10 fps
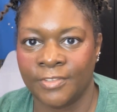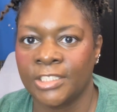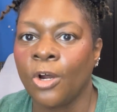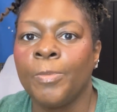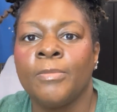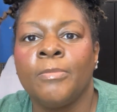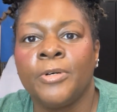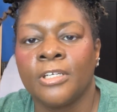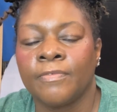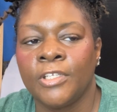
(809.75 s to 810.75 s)
Just open up a
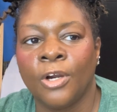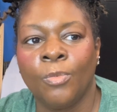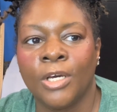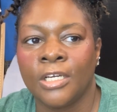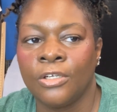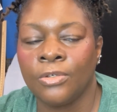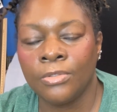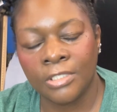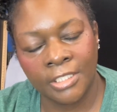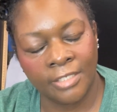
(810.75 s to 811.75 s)
book. If you don't want to
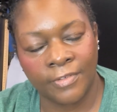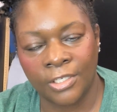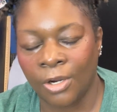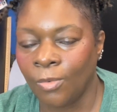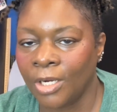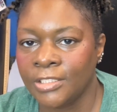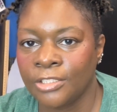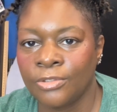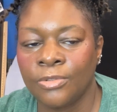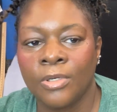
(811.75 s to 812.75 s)
Google it, if you don't want
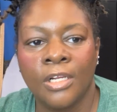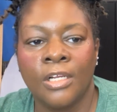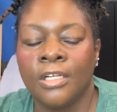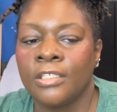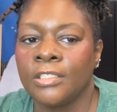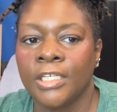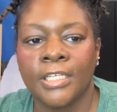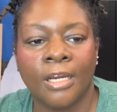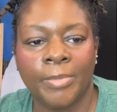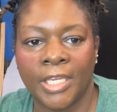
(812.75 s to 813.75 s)
to look
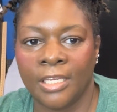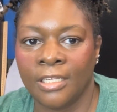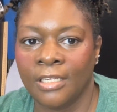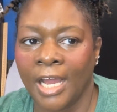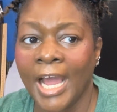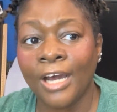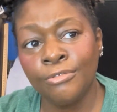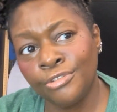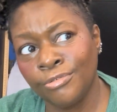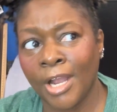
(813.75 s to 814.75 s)
it up in a
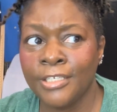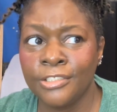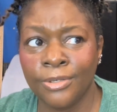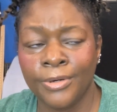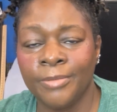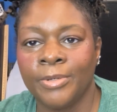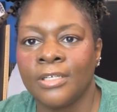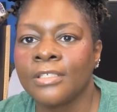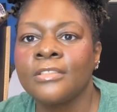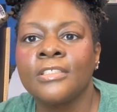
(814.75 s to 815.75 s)
how to write a story
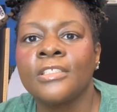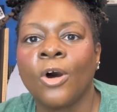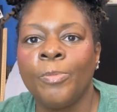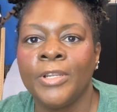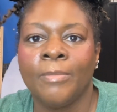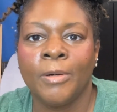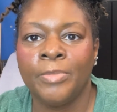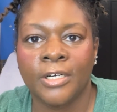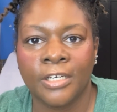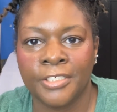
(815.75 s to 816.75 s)
book, just open up a
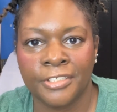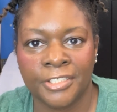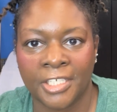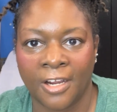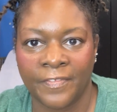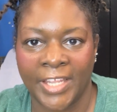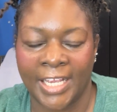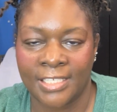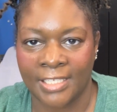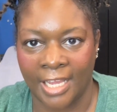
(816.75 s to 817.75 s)
book on your shelf that
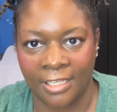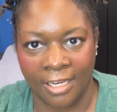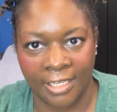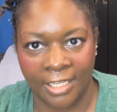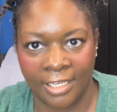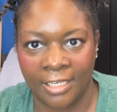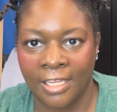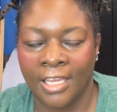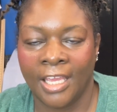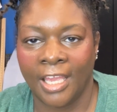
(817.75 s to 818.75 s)
has dialogue in
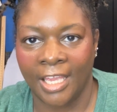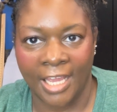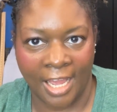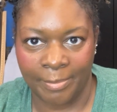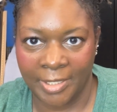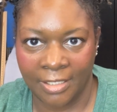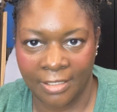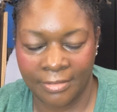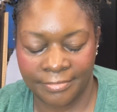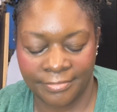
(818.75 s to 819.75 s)
it and copy it.